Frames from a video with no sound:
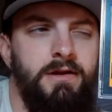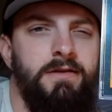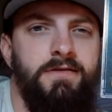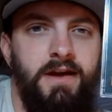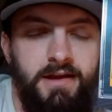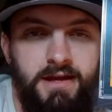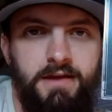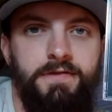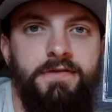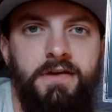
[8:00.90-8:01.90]

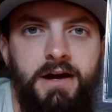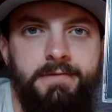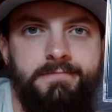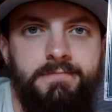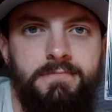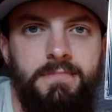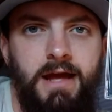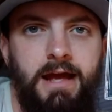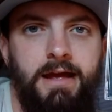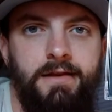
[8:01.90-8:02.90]
dedicate the time
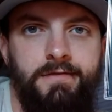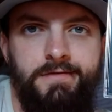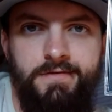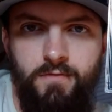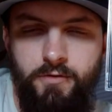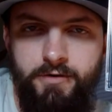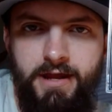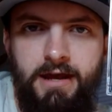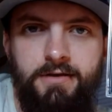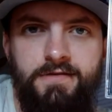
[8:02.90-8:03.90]
and work
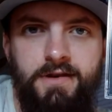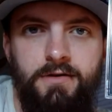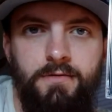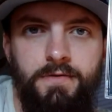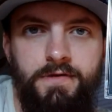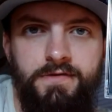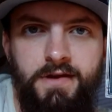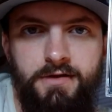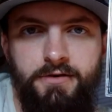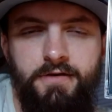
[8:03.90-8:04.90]
out a deal with the
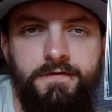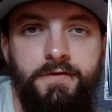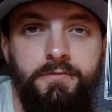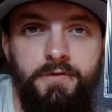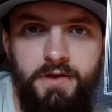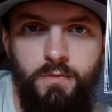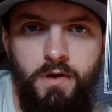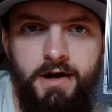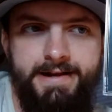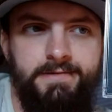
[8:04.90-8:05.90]
dealer if you really
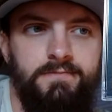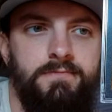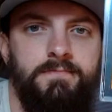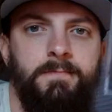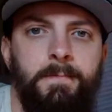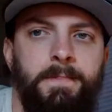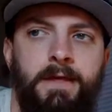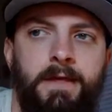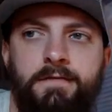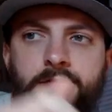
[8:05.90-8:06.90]
want it.
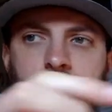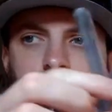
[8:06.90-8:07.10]
Obviously, you